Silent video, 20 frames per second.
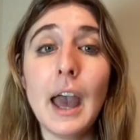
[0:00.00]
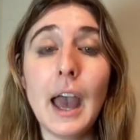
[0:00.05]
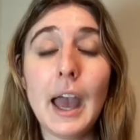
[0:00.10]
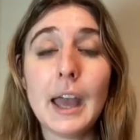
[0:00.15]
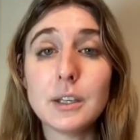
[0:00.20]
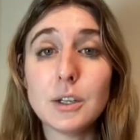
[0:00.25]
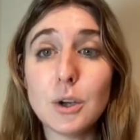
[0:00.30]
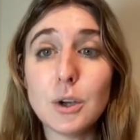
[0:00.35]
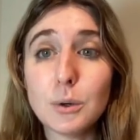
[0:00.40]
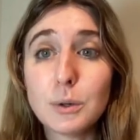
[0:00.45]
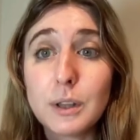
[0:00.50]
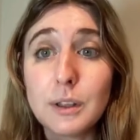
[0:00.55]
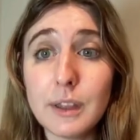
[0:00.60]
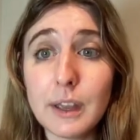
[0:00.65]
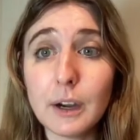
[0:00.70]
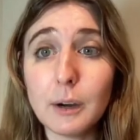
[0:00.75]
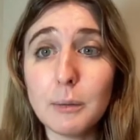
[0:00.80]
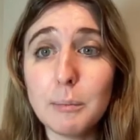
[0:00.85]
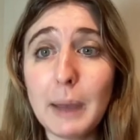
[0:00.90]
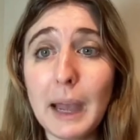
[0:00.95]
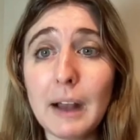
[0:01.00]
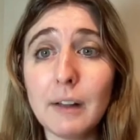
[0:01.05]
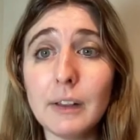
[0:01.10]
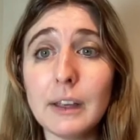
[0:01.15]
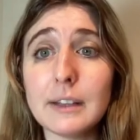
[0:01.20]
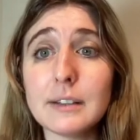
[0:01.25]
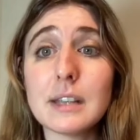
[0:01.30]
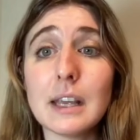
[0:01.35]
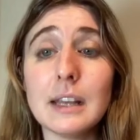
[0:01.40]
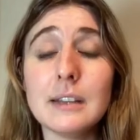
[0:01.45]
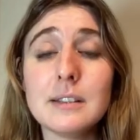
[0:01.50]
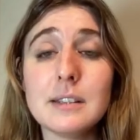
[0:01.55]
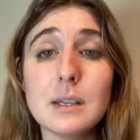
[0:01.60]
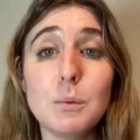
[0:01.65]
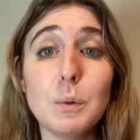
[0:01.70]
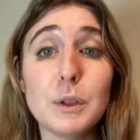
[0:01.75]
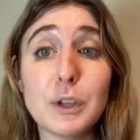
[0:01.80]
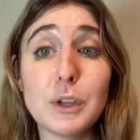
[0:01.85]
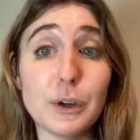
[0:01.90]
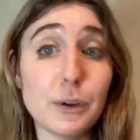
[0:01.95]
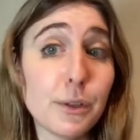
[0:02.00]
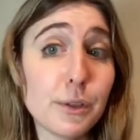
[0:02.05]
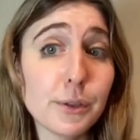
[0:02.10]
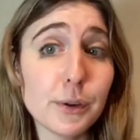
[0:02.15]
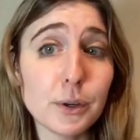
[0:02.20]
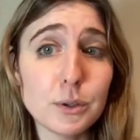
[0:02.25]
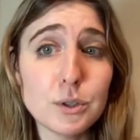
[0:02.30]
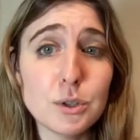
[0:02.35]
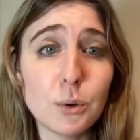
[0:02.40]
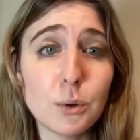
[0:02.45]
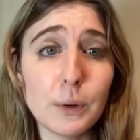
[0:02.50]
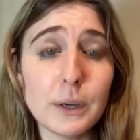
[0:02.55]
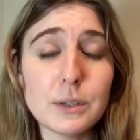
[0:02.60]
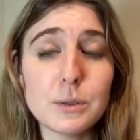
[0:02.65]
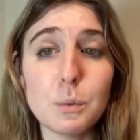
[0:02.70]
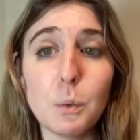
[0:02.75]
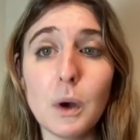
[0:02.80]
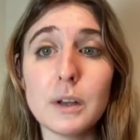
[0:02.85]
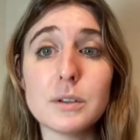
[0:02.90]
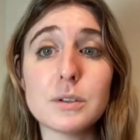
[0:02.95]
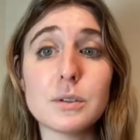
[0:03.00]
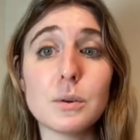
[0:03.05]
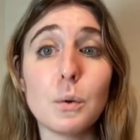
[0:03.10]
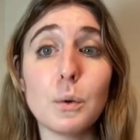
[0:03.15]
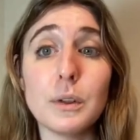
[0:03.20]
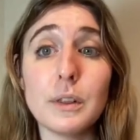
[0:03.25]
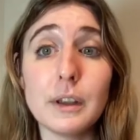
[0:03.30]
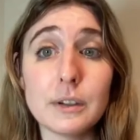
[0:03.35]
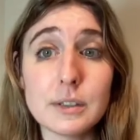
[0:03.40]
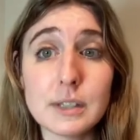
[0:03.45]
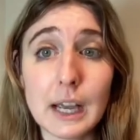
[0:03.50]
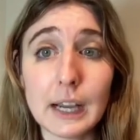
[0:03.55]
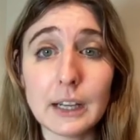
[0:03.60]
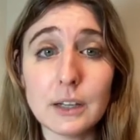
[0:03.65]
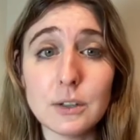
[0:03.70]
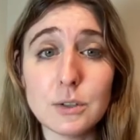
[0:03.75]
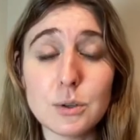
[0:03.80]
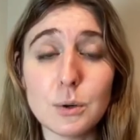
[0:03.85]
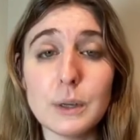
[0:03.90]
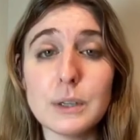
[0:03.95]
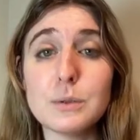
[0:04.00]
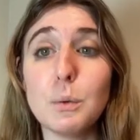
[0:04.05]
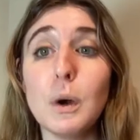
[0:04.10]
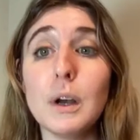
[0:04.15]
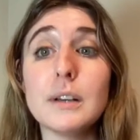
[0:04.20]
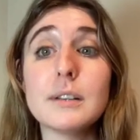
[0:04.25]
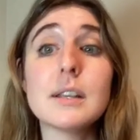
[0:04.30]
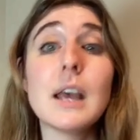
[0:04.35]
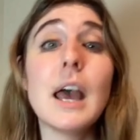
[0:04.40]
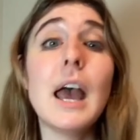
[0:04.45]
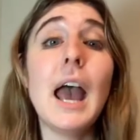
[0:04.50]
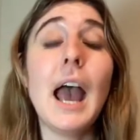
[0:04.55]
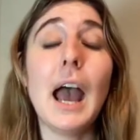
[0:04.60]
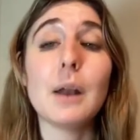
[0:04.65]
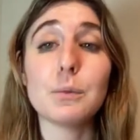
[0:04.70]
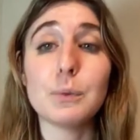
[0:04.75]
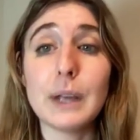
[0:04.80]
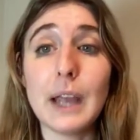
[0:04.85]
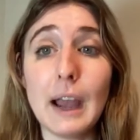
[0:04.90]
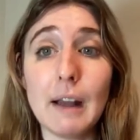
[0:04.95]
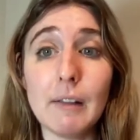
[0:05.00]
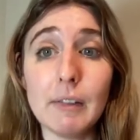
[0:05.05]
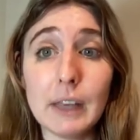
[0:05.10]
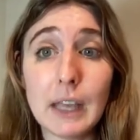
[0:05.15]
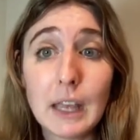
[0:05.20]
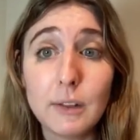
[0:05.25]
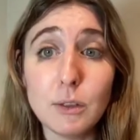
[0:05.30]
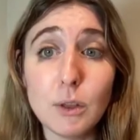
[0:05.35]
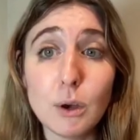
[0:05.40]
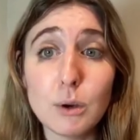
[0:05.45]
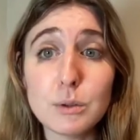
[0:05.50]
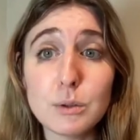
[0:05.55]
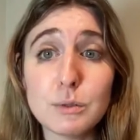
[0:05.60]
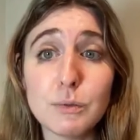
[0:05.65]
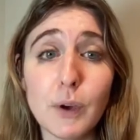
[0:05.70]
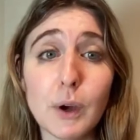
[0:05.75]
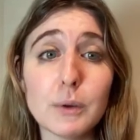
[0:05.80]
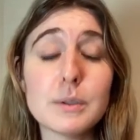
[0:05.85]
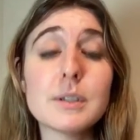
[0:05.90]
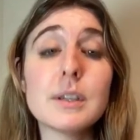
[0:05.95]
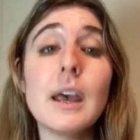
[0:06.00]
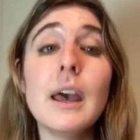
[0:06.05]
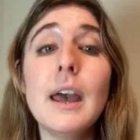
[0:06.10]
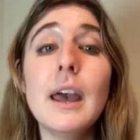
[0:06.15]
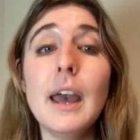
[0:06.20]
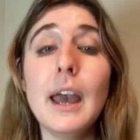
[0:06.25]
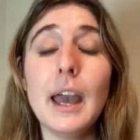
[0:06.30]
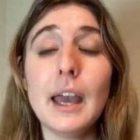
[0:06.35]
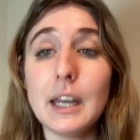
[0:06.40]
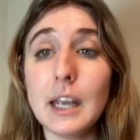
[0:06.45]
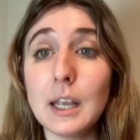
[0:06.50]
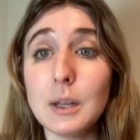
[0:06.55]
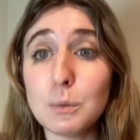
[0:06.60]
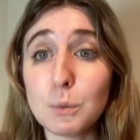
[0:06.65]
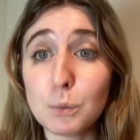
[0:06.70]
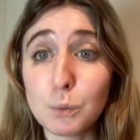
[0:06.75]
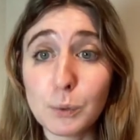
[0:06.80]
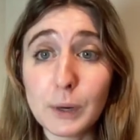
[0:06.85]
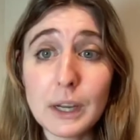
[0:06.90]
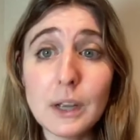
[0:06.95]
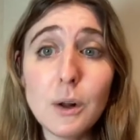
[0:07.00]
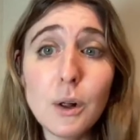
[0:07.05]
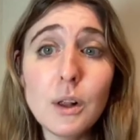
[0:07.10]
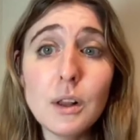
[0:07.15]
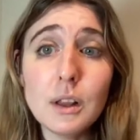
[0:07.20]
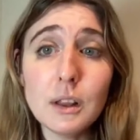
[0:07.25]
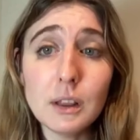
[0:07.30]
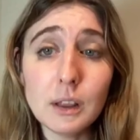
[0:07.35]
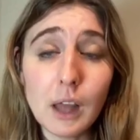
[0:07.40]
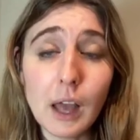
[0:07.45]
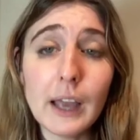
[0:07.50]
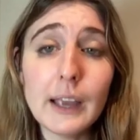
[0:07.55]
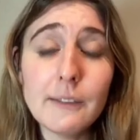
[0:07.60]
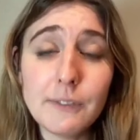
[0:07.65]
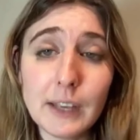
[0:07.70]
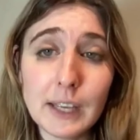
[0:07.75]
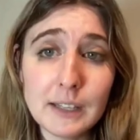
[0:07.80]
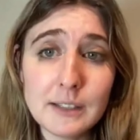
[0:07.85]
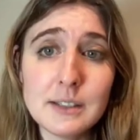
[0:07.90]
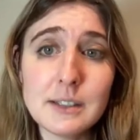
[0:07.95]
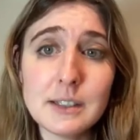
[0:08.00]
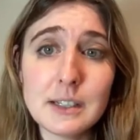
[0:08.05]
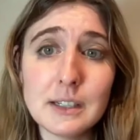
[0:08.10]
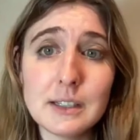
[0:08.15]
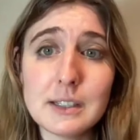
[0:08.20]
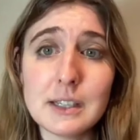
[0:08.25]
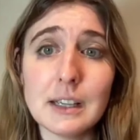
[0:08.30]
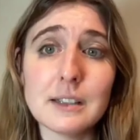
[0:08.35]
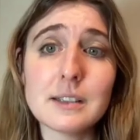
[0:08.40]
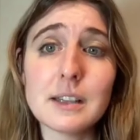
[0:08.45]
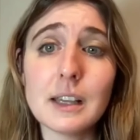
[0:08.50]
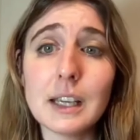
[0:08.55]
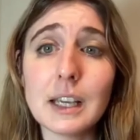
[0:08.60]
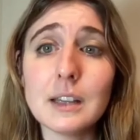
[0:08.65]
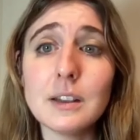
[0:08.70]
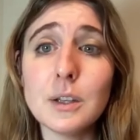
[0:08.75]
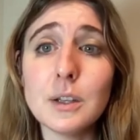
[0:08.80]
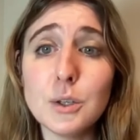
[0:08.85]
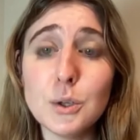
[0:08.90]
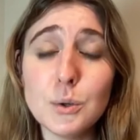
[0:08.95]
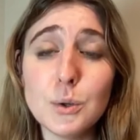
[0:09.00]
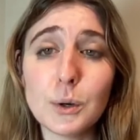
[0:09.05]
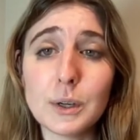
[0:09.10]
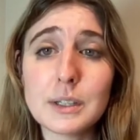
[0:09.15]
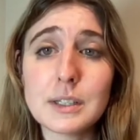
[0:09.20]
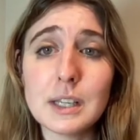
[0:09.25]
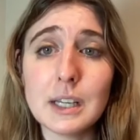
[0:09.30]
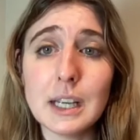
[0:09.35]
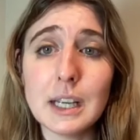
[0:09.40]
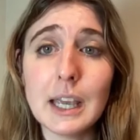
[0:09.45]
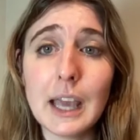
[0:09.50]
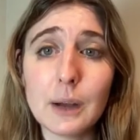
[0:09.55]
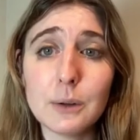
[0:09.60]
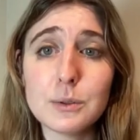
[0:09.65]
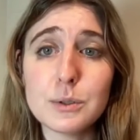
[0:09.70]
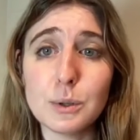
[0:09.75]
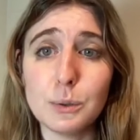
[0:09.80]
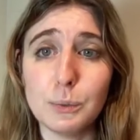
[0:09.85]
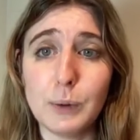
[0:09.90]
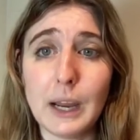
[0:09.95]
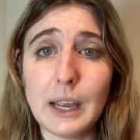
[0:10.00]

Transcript: and go to their ballots and see what their third choice was or their second choice was and reallocate those votes. And in real life instances, like in the New York City Council